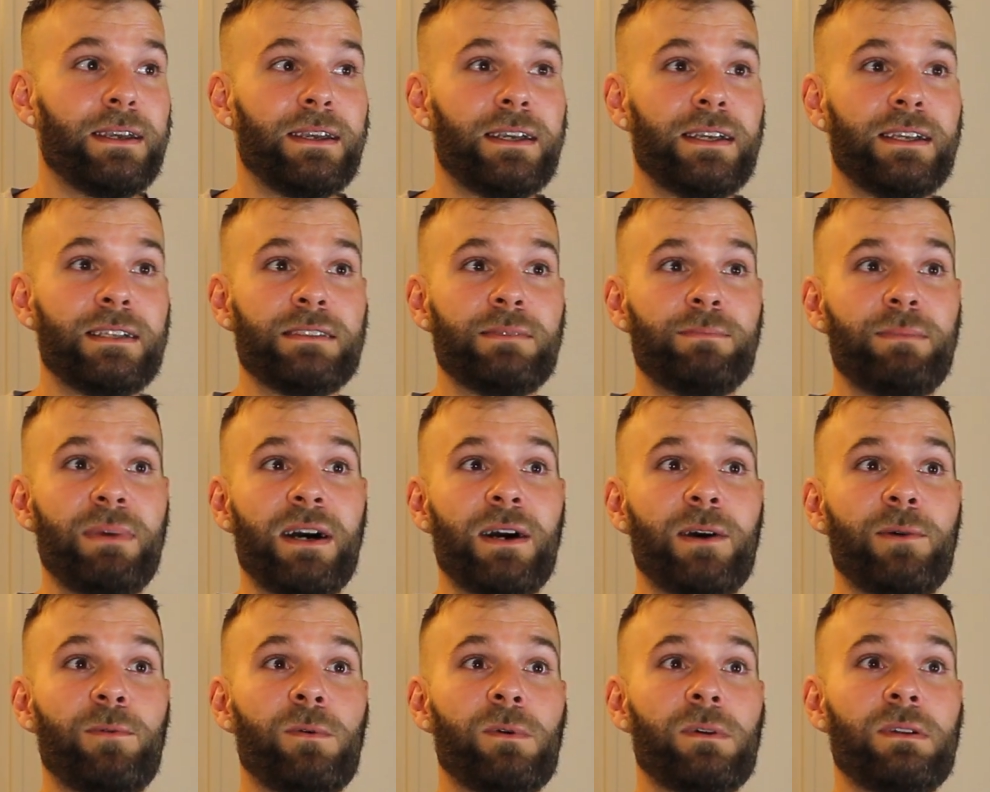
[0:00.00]
is
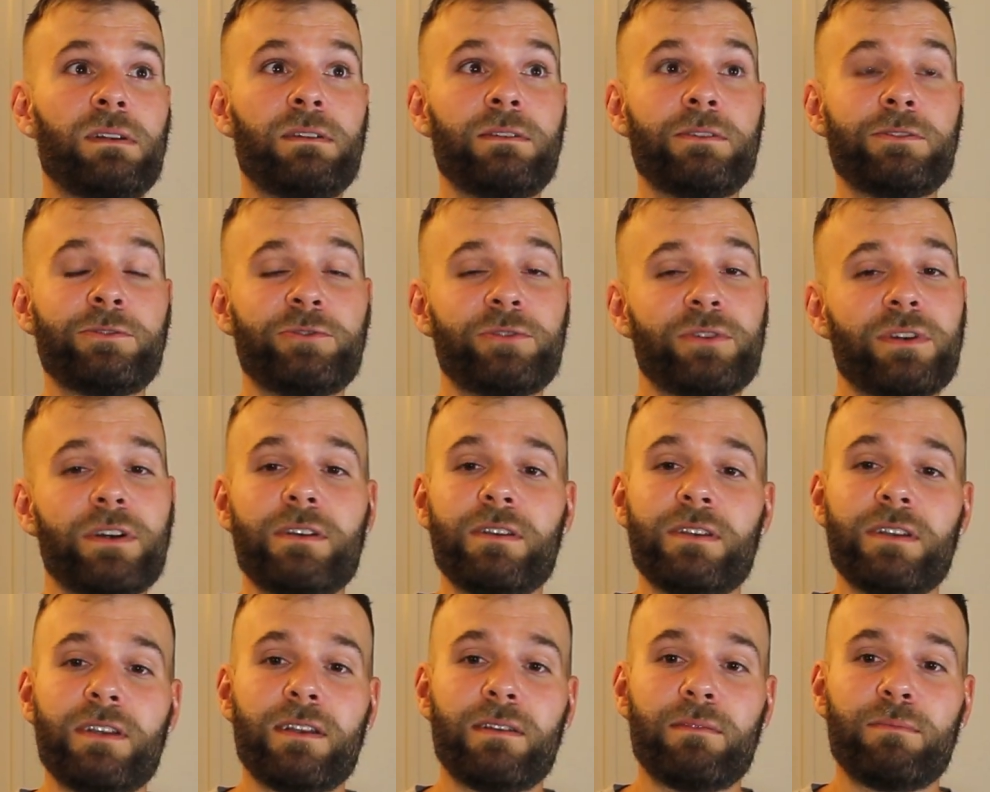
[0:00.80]
about 1 in a
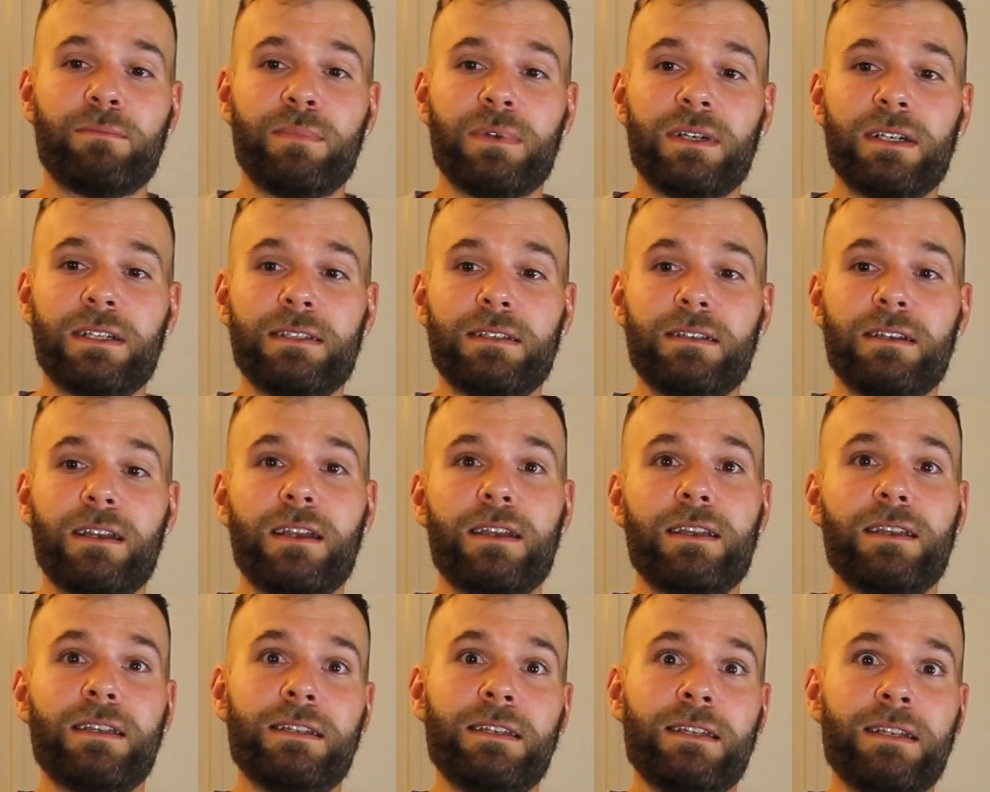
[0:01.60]
trillion, but
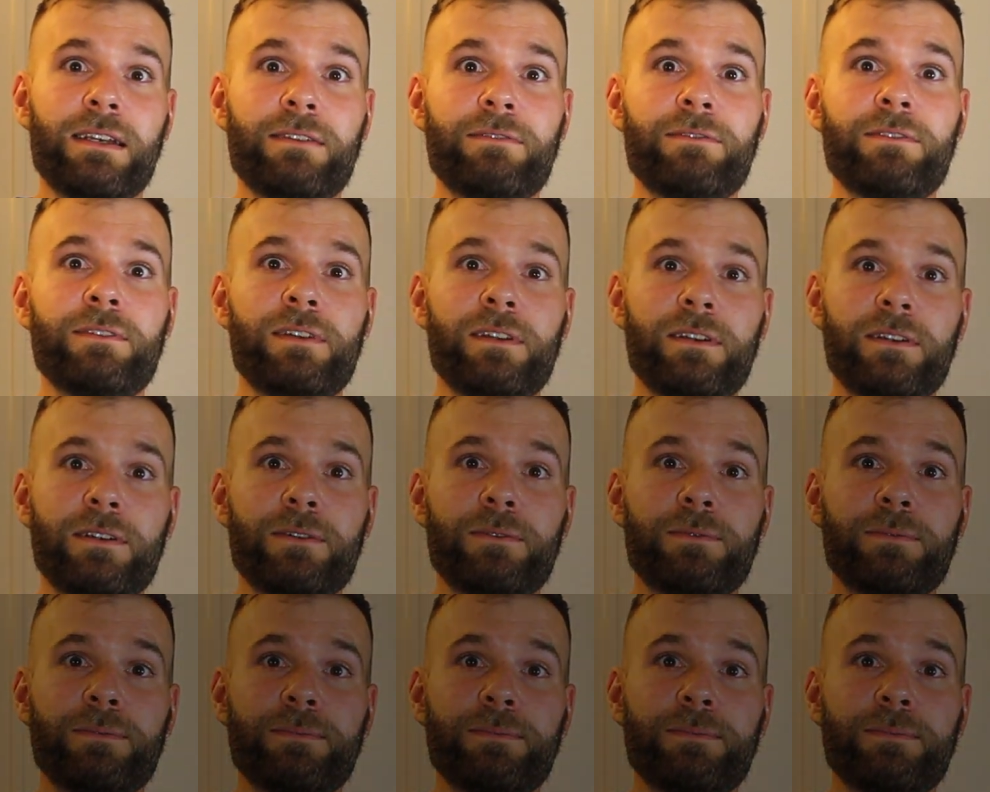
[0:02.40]
you never know.